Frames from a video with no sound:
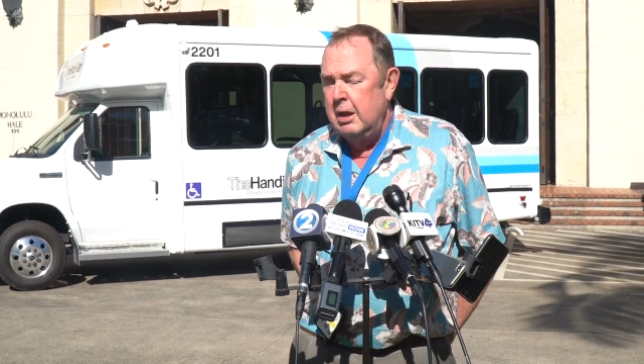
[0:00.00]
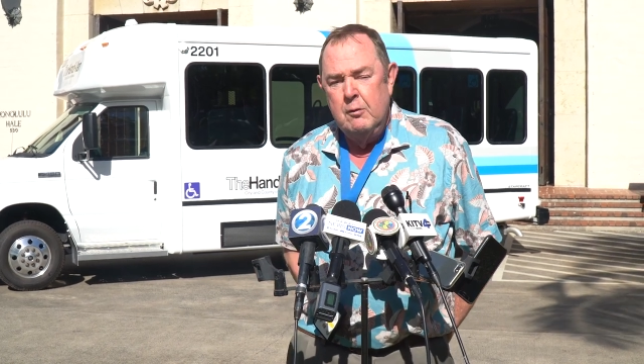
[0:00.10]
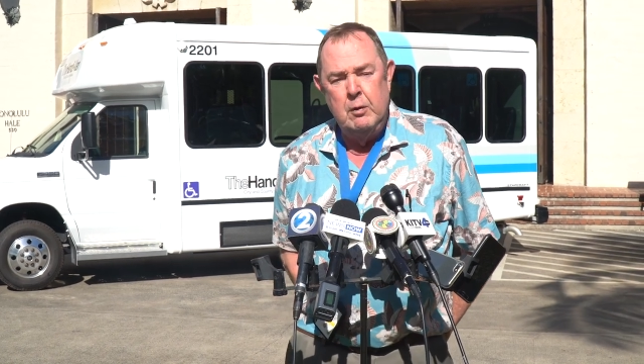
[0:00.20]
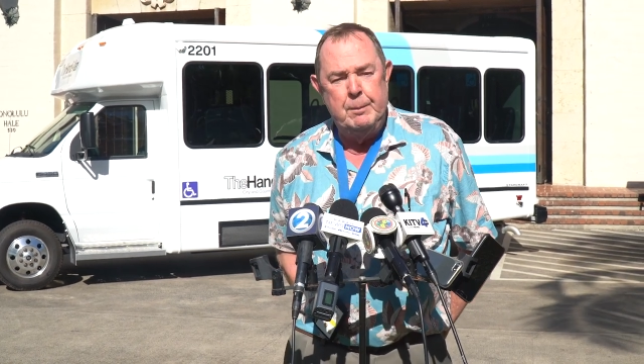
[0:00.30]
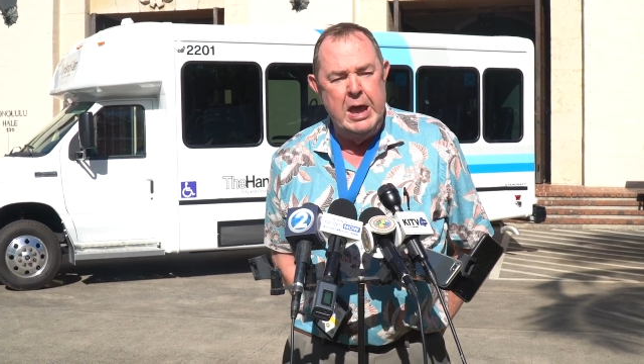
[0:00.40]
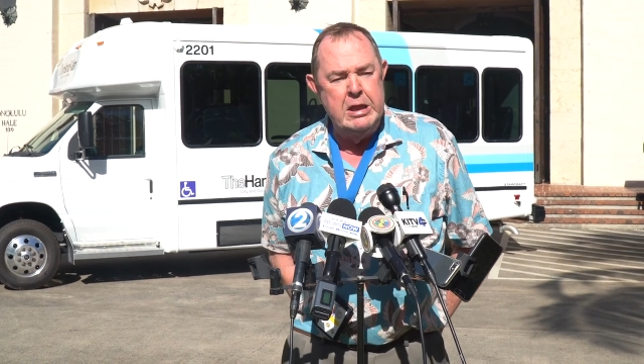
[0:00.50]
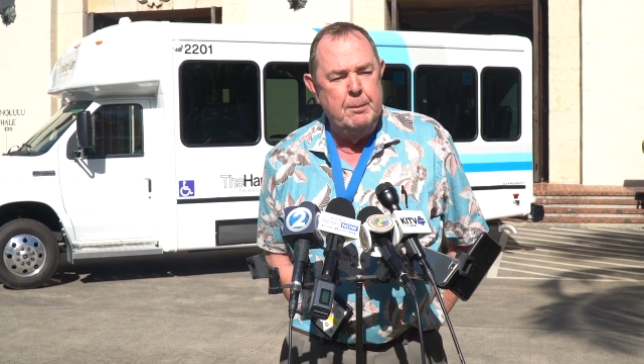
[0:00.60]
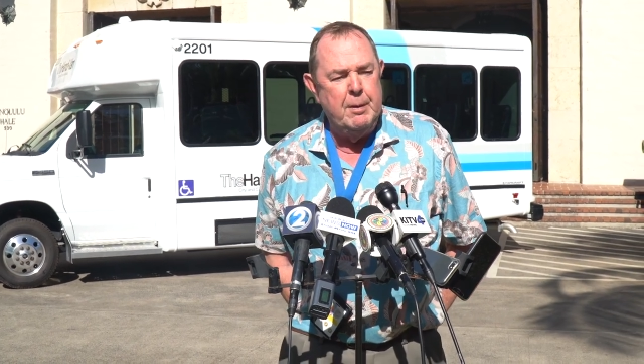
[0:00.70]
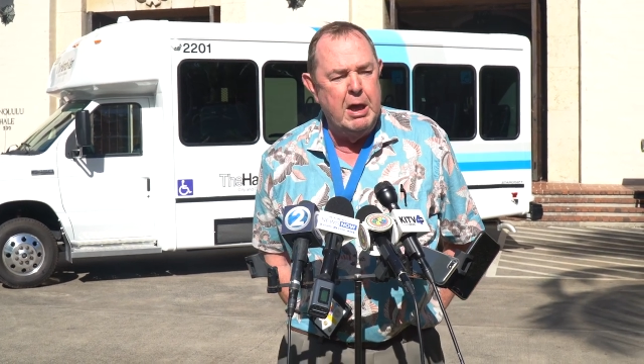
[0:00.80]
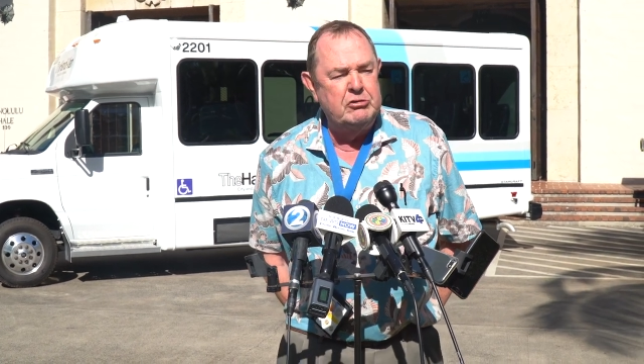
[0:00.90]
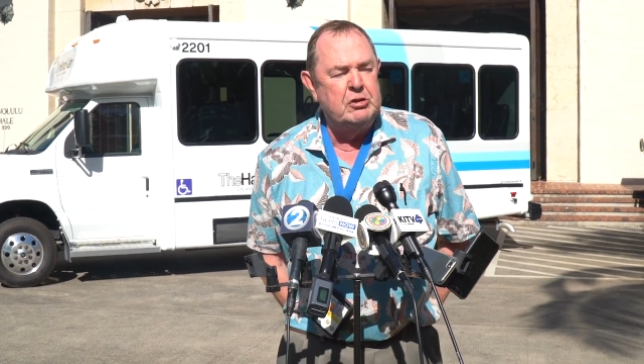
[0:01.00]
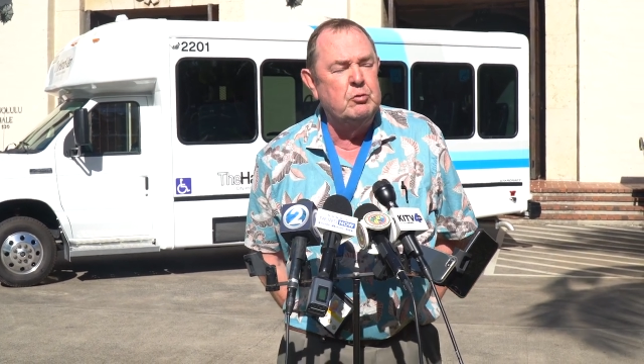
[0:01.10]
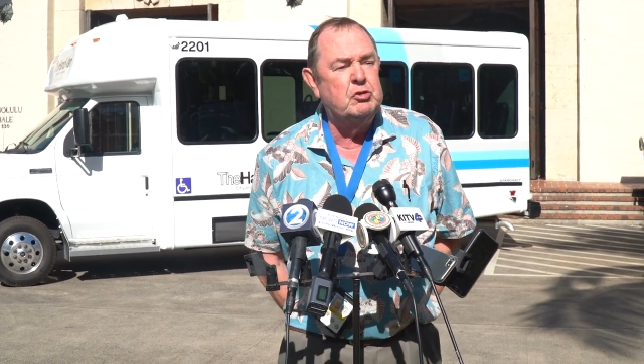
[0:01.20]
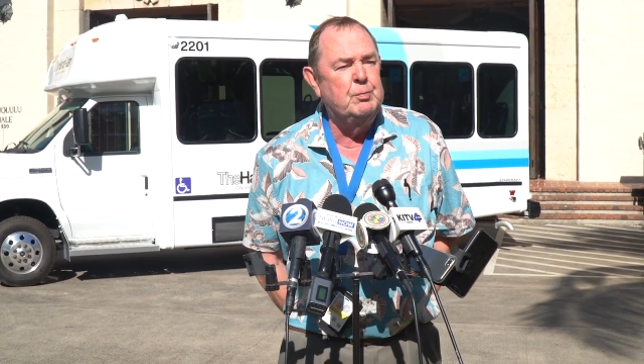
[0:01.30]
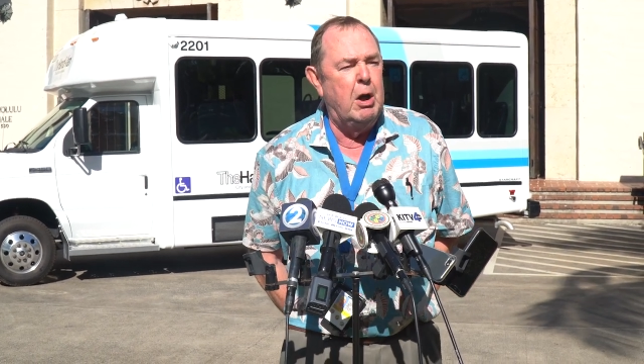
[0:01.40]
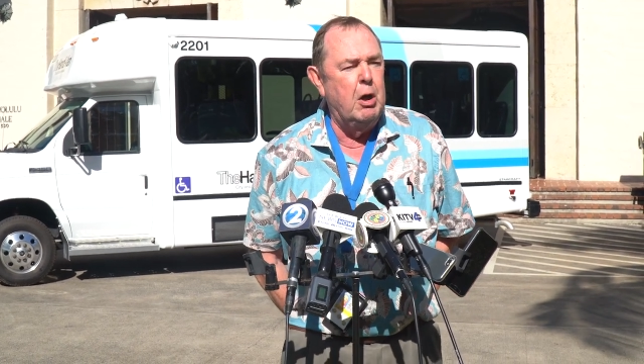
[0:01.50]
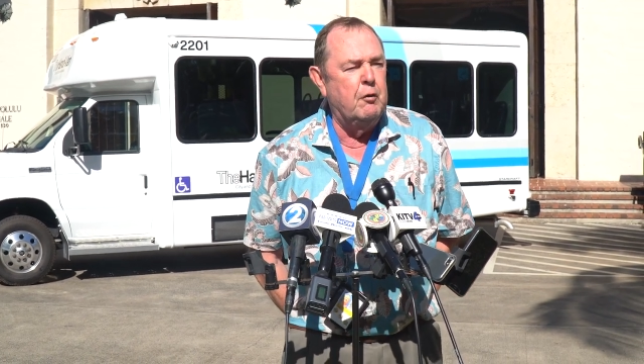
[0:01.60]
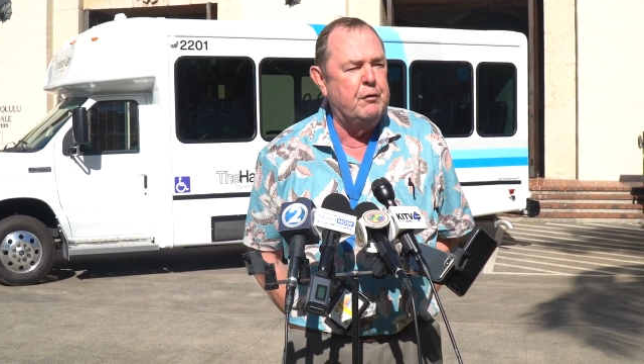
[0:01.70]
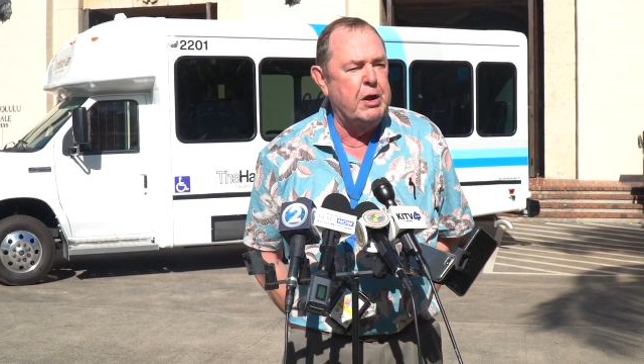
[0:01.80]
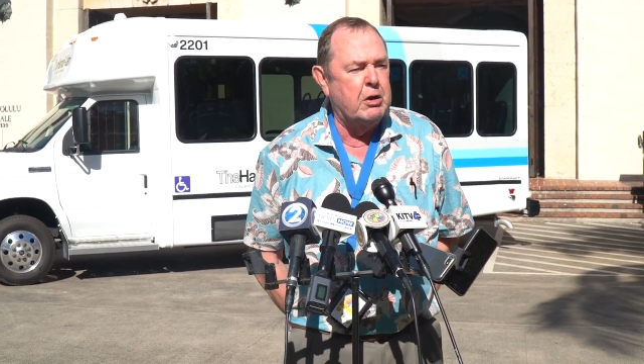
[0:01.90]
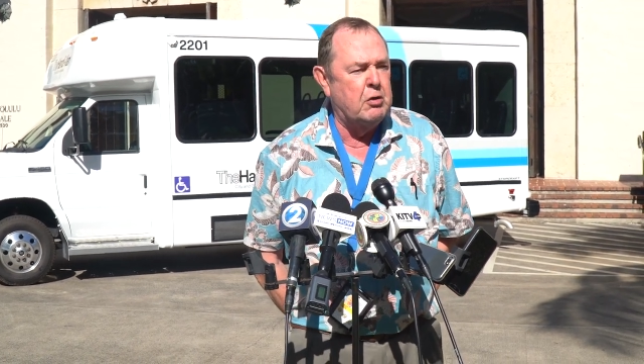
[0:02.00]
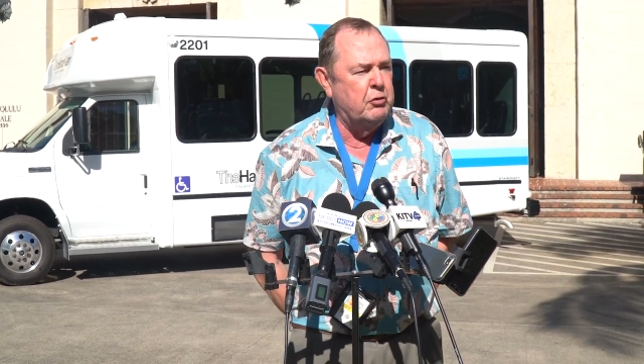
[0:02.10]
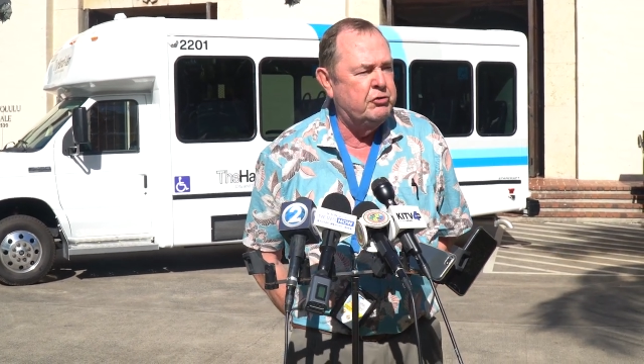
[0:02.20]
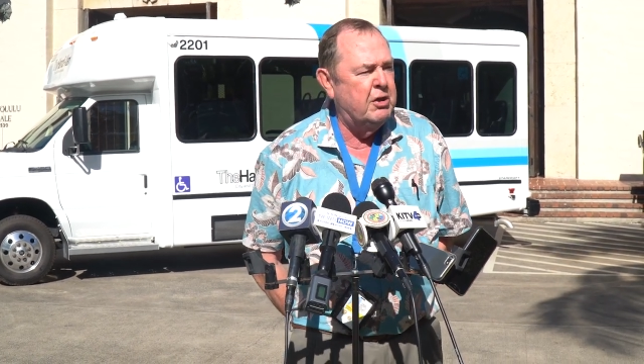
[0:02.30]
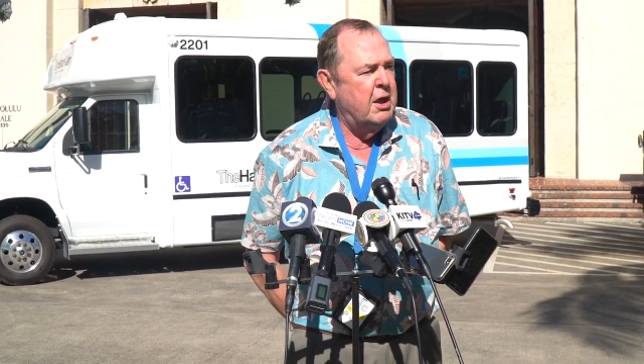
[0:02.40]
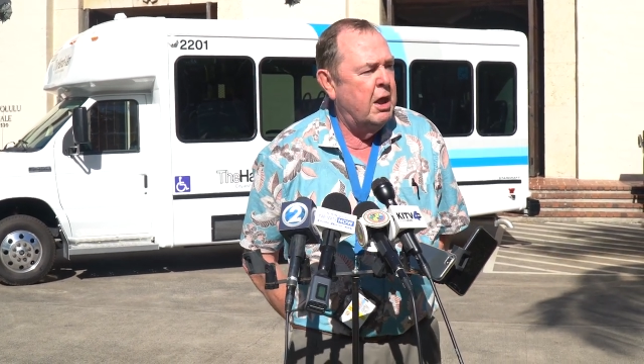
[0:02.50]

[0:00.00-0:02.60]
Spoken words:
We plan to buy some smaller vehicles,